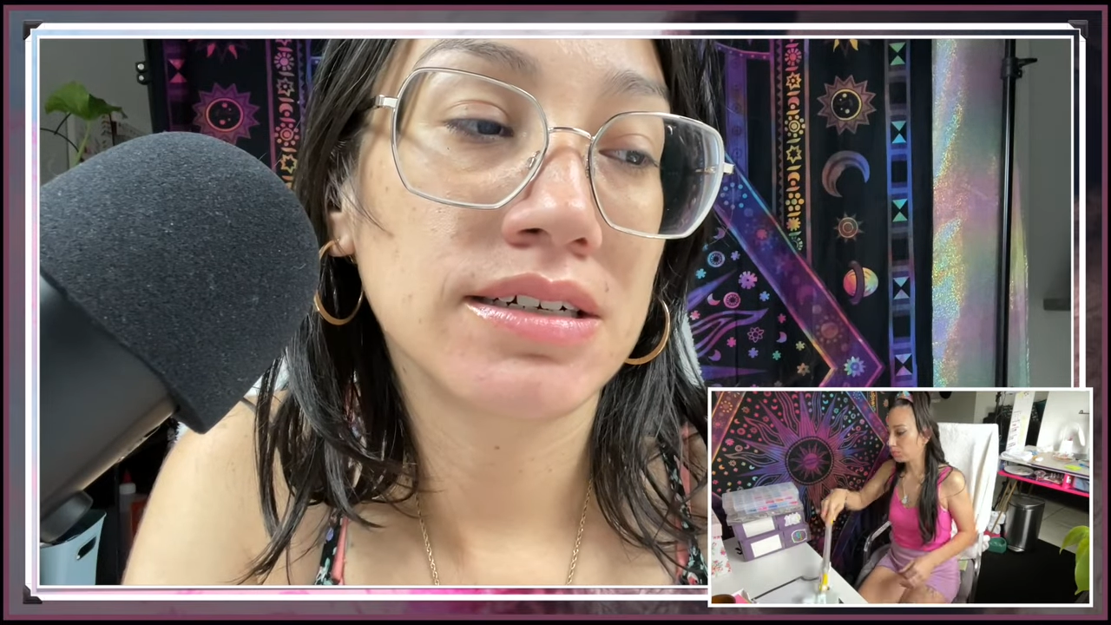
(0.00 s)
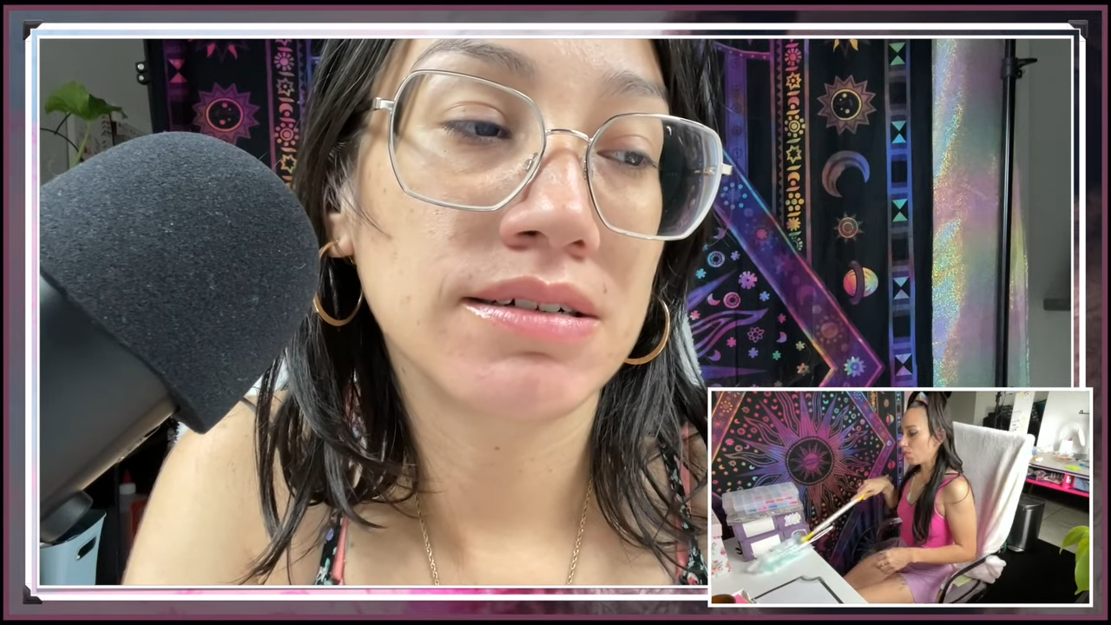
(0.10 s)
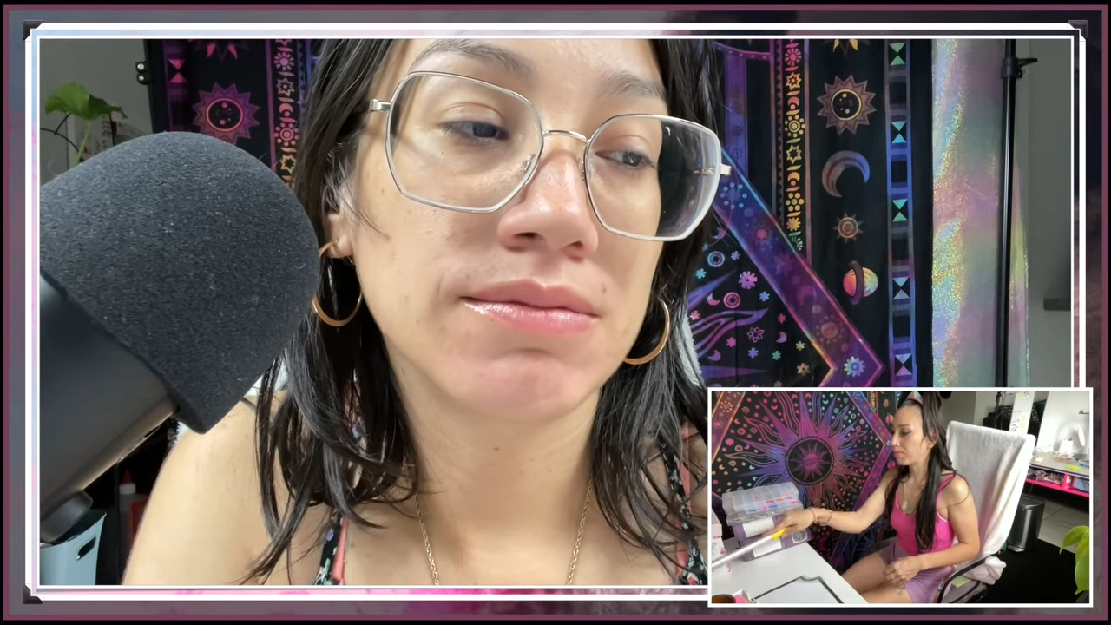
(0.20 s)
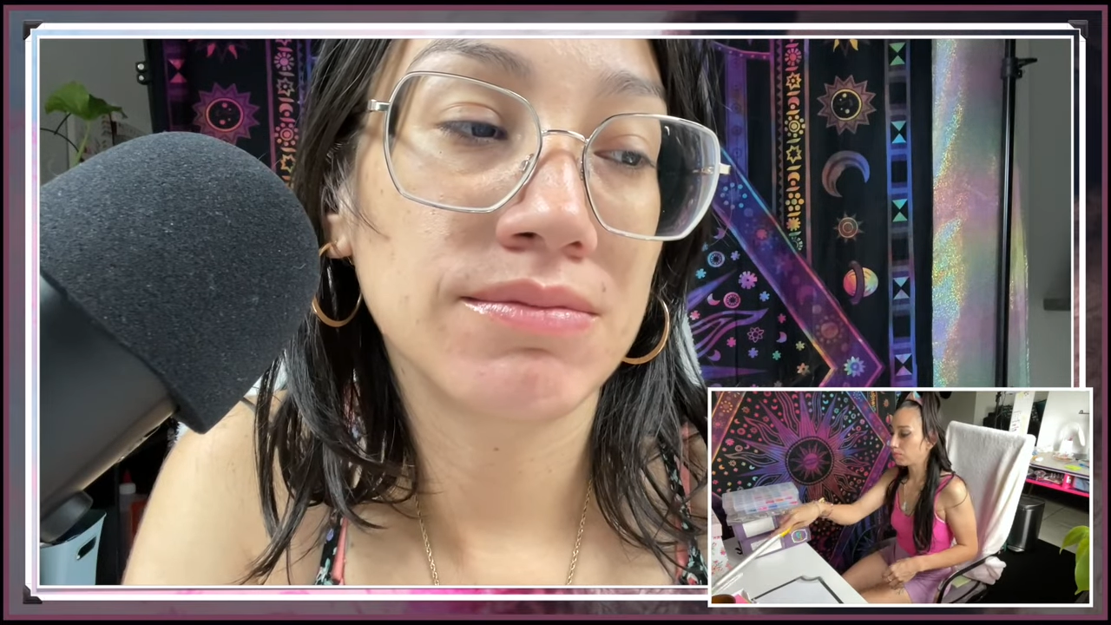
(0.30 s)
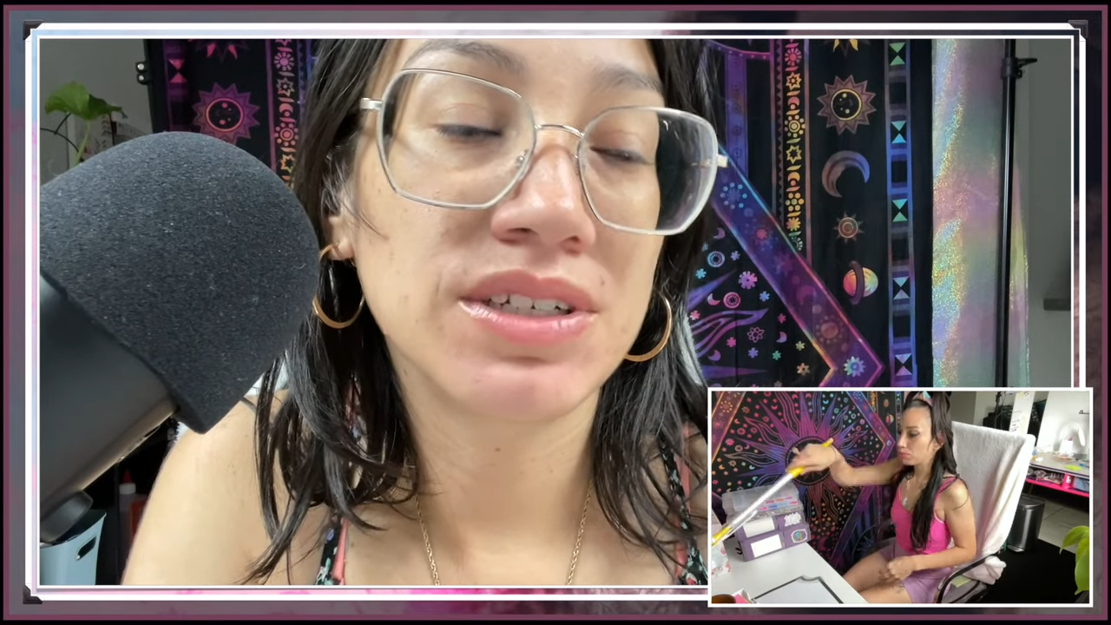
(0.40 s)

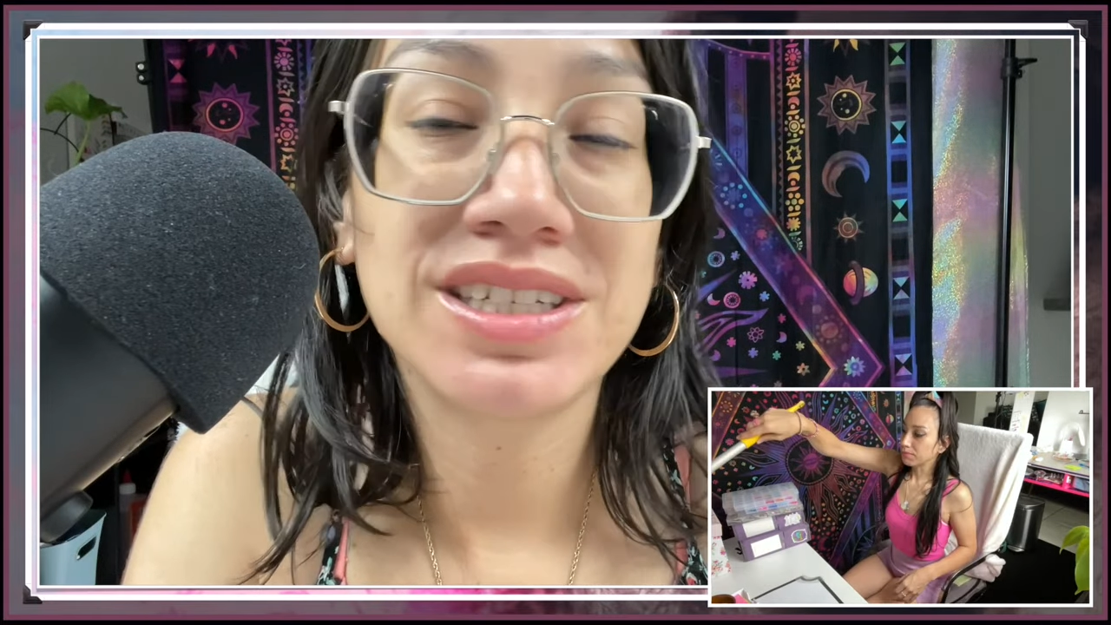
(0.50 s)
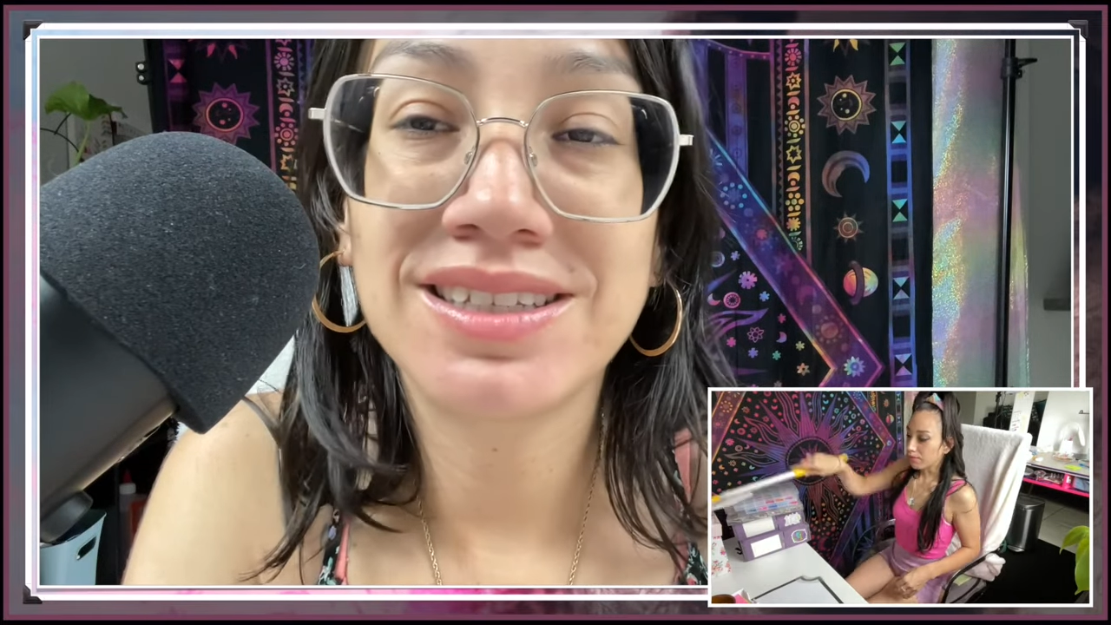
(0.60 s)
um,